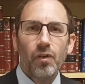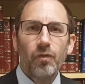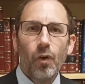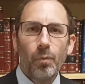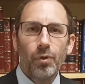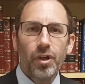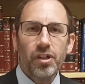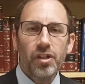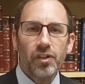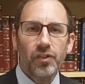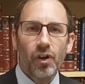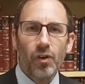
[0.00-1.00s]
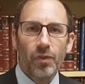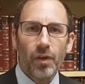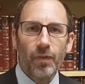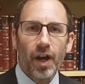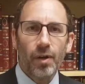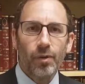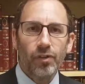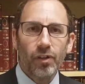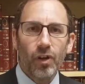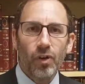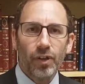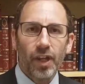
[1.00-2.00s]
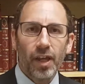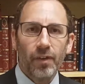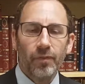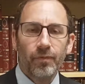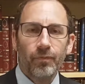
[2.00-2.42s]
for breaches of the virus lockdown.